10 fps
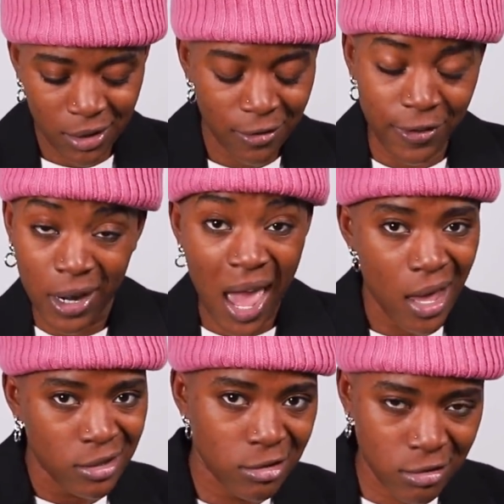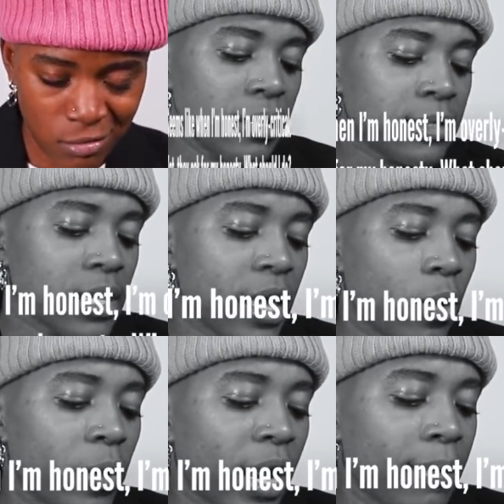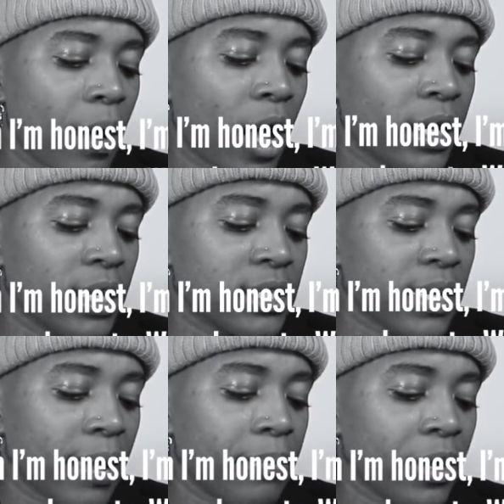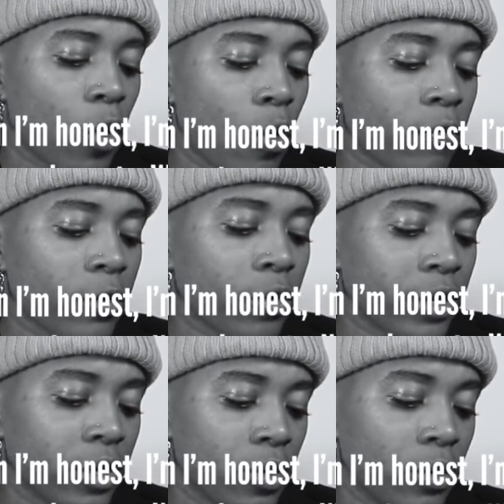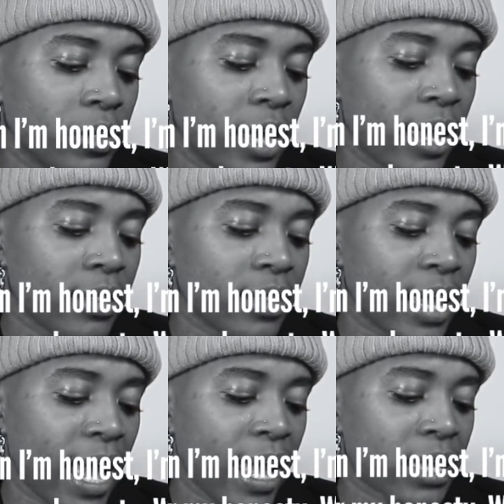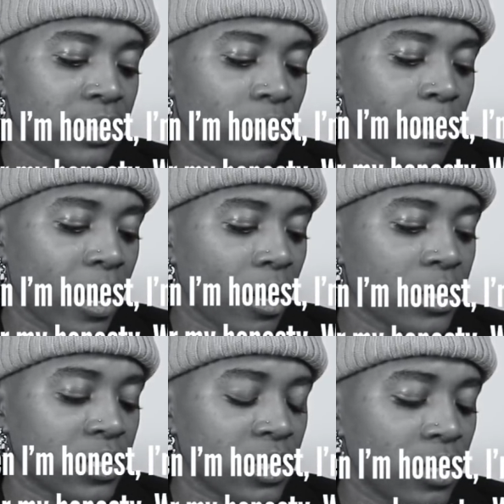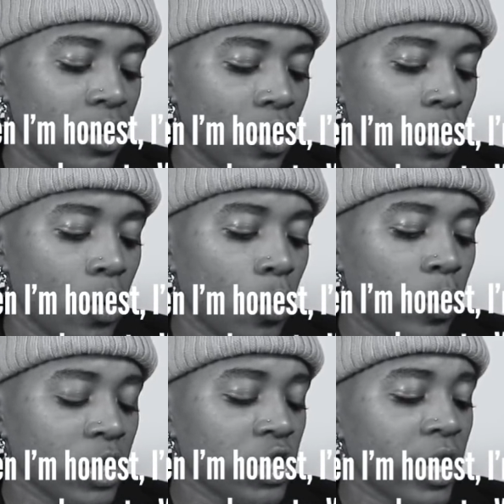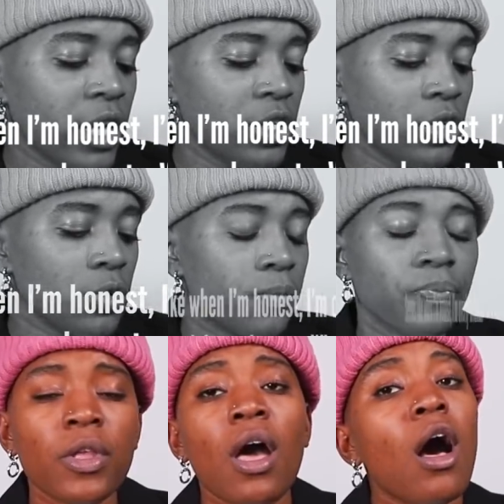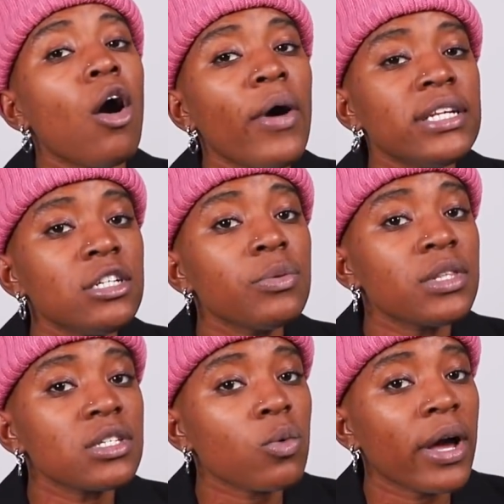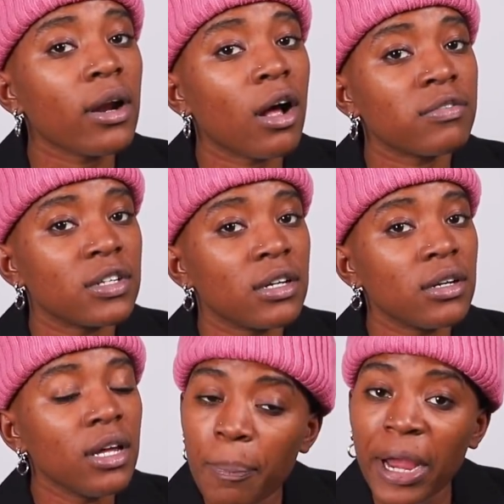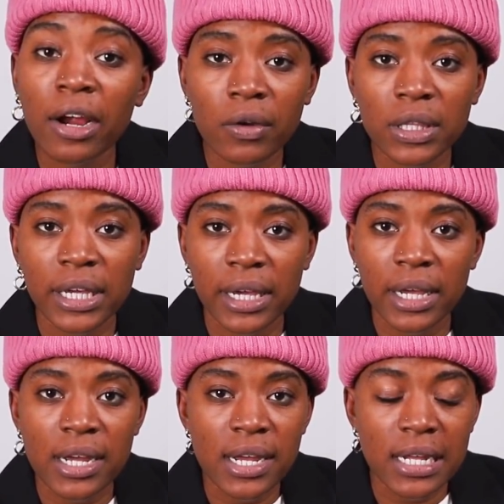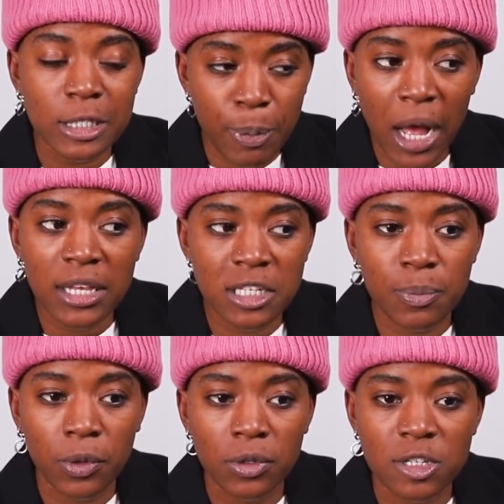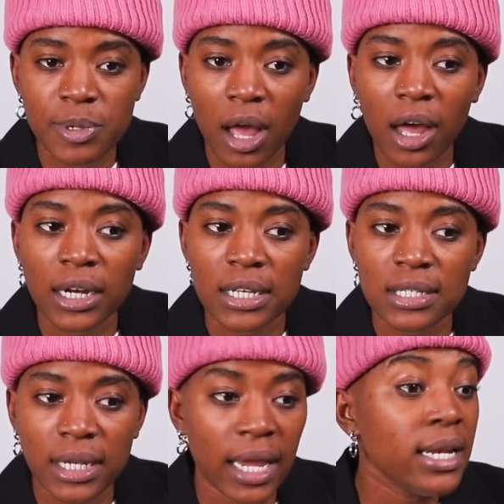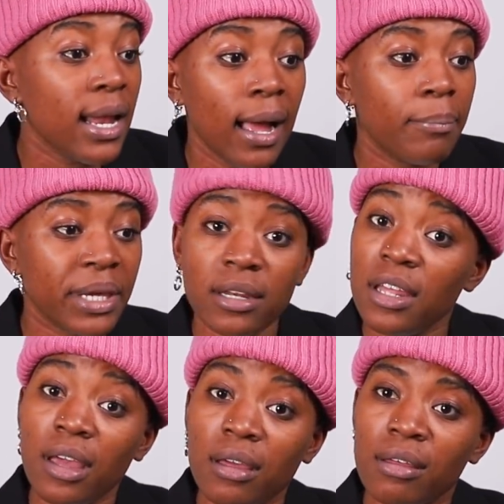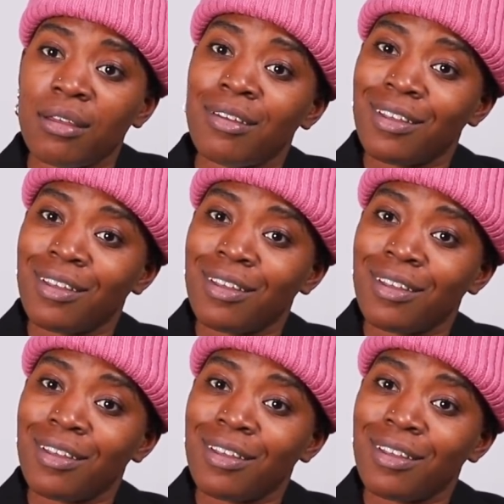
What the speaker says: finesse. Seems like when I'm honest, I'm being overcritical, yet they ask for my honesty. What should I do? Oh, I deal with this quite often. Apparently, it's possible to be honest and not be a dick.